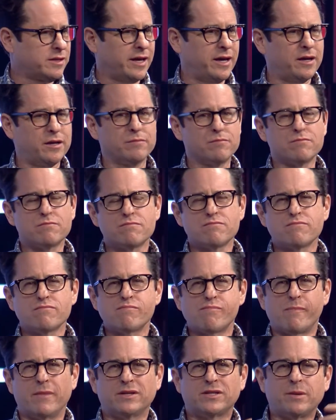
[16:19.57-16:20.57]
Like,
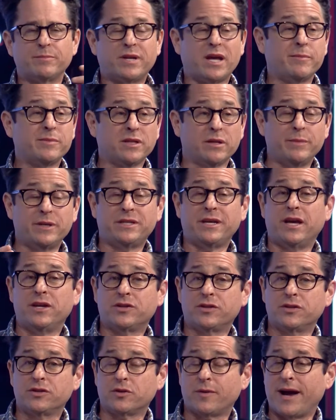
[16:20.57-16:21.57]
sometimes
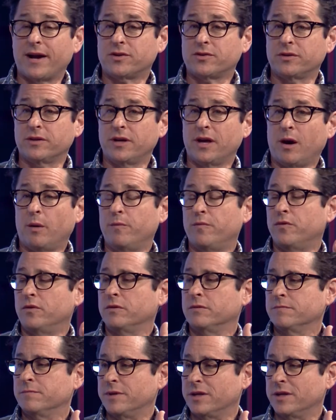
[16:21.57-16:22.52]
limitations are actually helpful